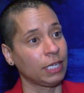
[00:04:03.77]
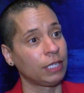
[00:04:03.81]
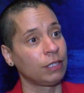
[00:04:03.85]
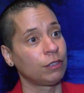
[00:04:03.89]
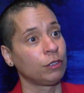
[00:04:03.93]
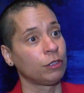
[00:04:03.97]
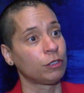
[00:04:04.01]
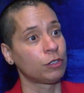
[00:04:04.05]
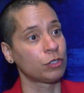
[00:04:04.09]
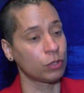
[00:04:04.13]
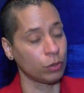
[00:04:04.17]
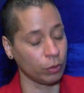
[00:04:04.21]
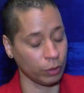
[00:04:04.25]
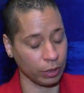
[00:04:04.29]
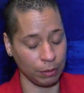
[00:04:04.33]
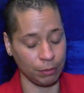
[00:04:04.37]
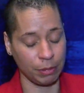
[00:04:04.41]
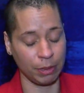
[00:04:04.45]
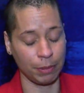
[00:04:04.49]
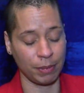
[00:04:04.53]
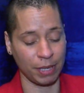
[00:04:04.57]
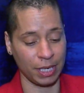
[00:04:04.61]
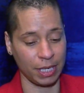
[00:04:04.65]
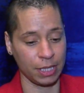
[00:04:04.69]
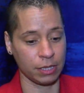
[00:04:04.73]
It'll solely be
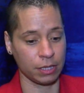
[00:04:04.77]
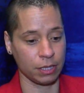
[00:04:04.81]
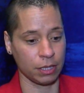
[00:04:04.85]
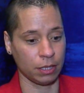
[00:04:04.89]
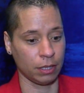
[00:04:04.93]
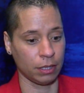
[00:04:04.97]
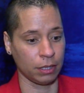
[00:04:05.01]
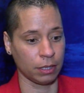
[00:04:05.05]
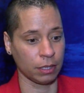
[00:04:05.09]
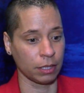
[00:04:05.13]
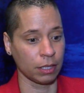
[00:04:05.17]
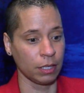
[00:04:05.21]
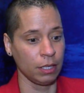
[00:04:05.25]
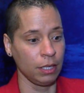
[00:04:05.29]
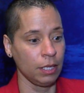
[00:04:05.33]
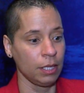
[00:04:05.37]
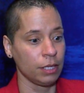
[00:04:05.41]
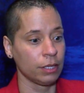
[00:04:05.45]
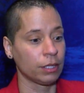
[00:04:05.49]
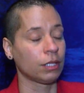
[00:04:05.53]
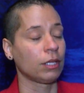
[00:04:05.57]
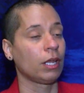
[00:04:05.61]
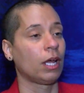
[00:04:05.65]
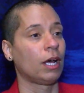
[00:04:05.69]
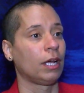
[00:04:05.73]
based on
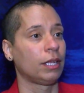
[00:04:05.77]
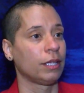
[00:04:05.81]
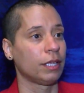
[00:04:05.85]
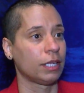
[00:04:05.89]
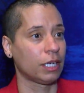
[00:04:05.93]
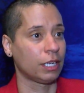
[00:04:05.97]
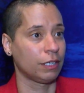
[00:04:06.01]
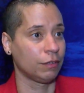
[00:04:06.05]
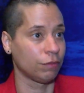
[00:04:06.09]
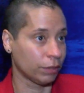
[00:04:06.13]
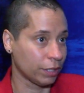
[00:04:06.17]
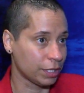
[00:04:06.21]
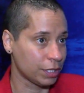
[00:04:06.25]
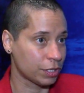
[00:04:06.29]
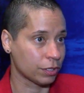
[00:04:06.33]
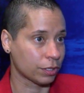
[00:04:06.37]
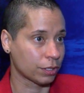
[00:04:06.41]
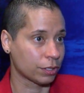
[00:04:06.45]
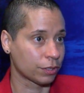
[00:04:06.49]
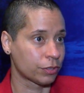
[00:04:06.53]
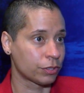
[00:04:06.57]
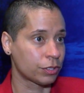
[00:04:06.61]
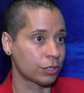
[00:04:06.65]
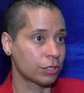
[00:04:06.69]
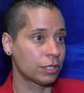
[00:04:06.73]
the law that I've
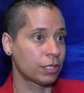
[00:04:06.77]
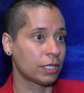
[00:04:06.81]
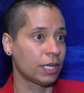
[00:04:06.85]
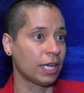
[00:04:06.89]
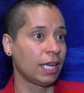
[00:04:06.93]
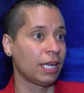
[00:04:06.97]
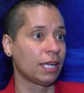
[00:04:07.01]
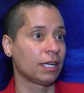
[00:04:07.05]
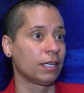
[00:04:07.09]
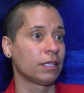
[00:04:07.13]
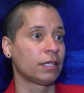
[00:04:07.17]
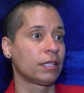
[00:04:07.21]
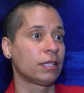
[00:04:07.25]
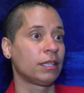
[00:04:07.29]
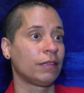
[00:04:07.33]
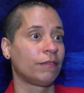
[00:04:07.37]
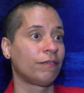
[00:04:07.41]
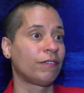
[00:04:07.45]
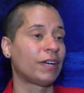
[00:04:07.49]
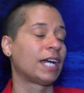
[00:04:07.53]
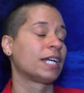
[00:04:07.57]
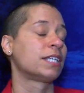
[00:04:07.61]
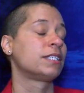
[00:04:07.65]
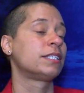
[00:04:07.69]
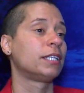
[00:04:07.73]
researched and the
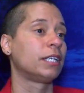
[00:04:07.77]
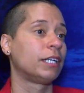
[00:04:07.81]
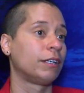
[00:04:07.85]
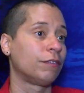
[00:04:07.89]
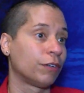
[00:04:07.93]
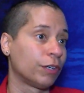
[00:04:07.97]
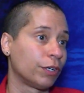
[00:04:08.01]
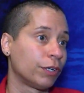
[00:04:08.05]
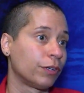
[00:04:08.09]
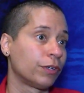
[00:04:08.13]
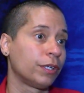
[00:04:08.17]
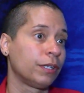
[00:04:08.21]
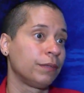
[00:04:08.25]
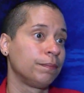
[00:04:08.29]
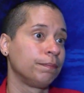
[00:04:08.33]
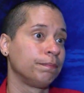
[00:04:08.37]
facts that I've heard.